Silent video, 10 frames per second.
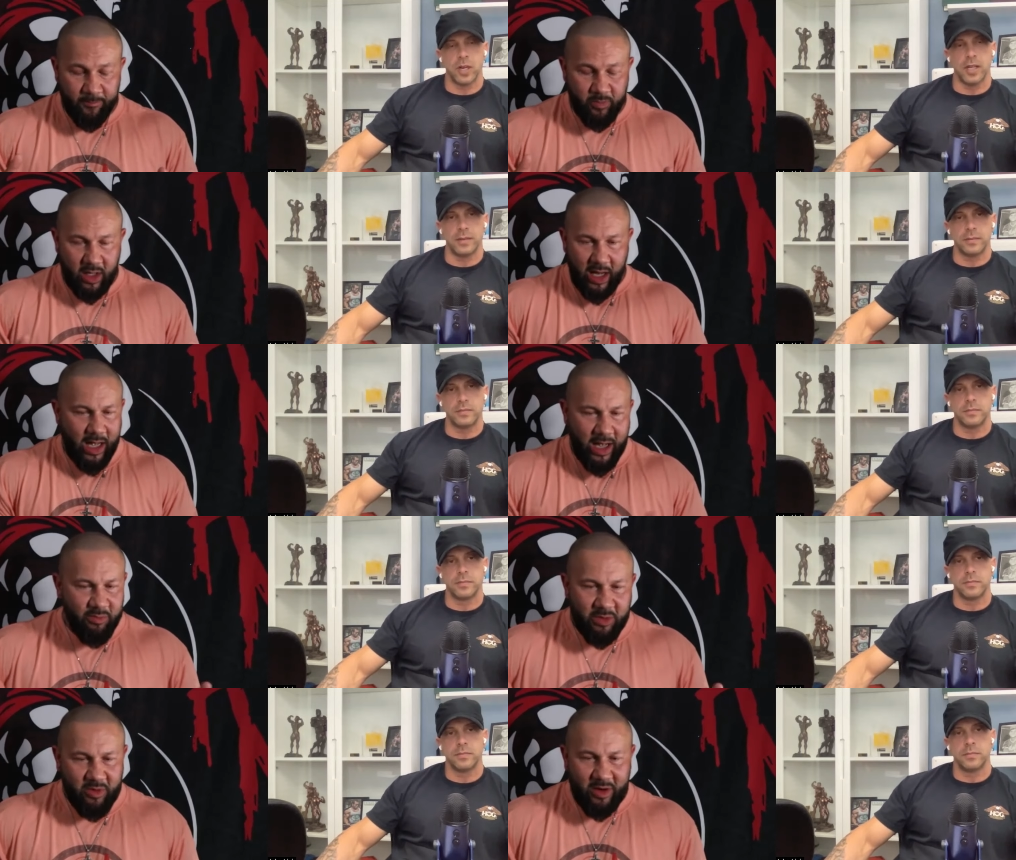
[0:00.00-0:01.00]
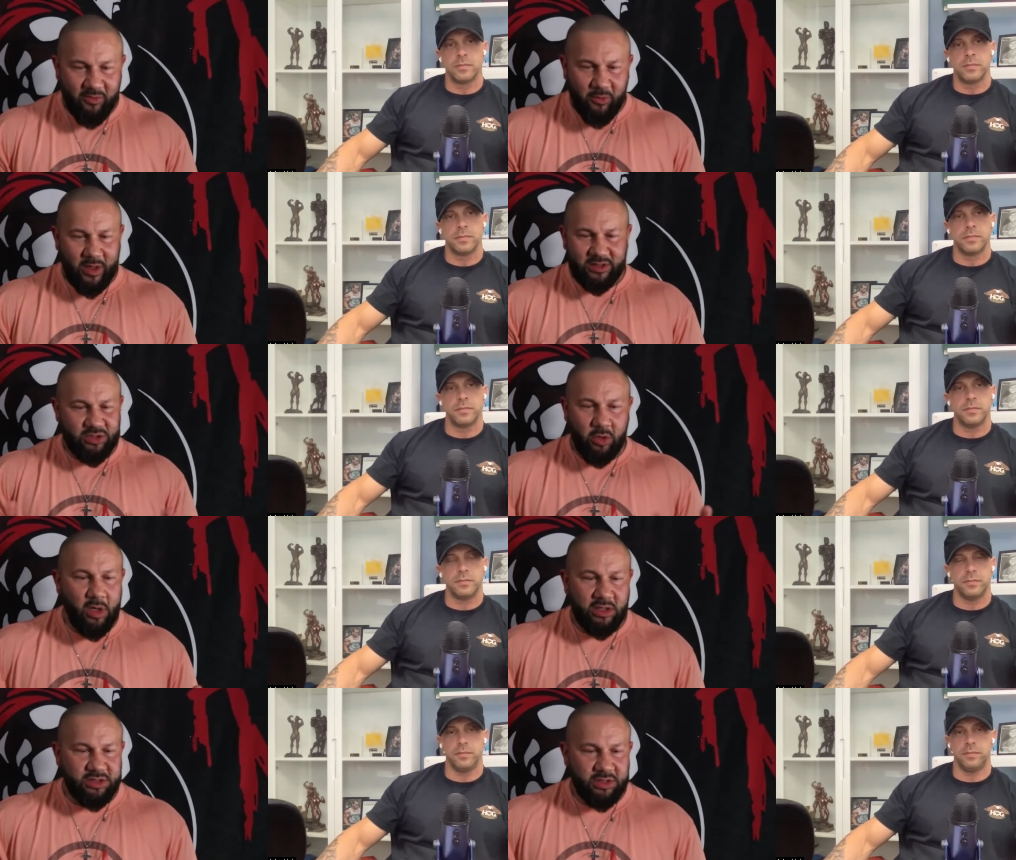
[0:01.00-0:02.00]
Speaker 1: Right. I, have been around Fouad so
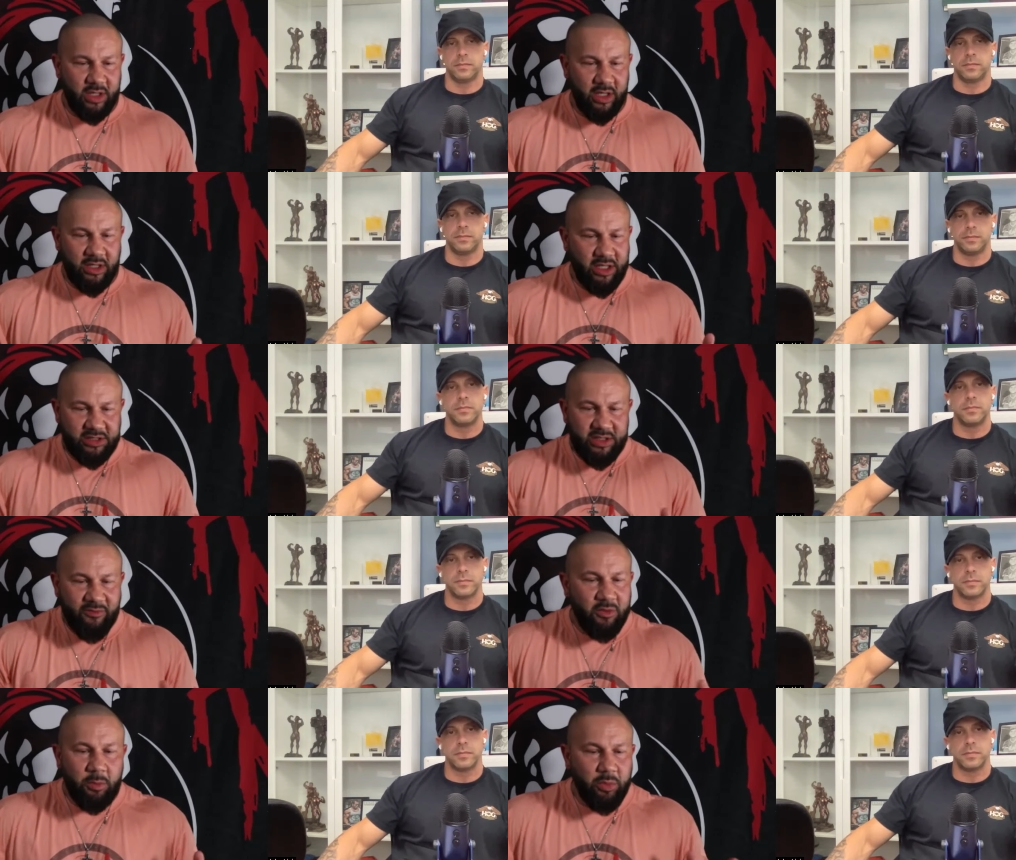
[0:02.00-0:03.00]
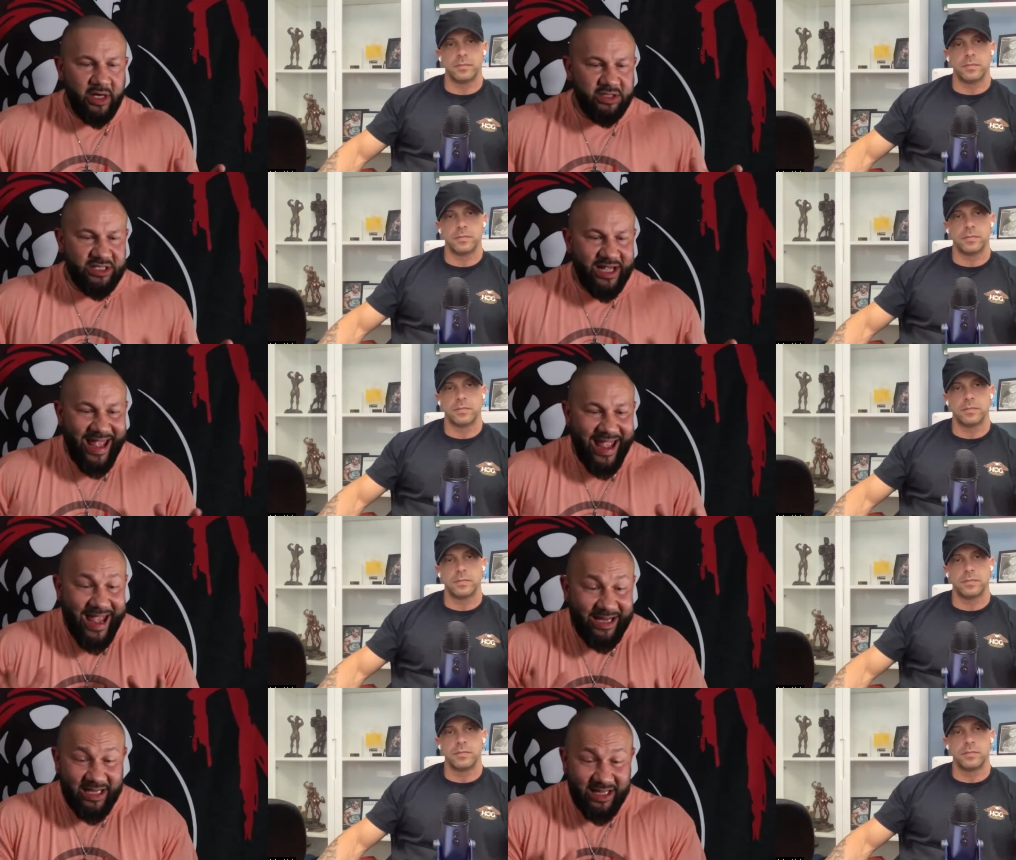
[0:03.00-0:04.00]
much. He he never brings
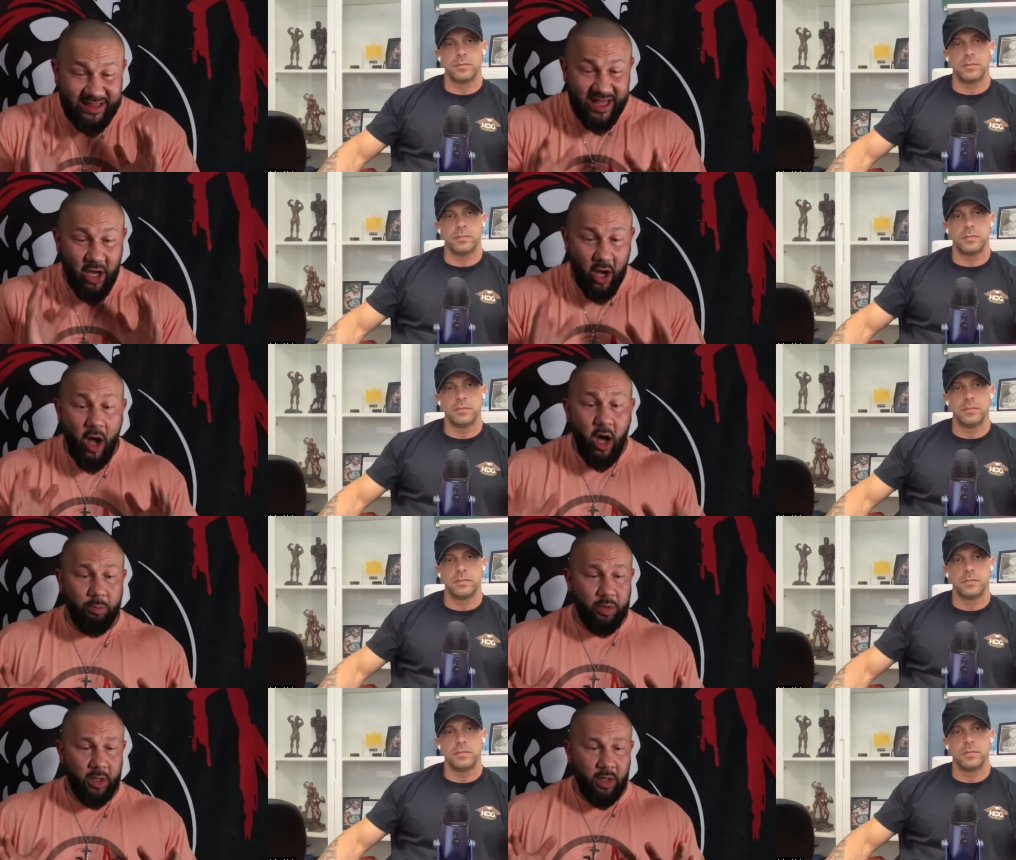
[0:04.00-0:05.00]
anything up.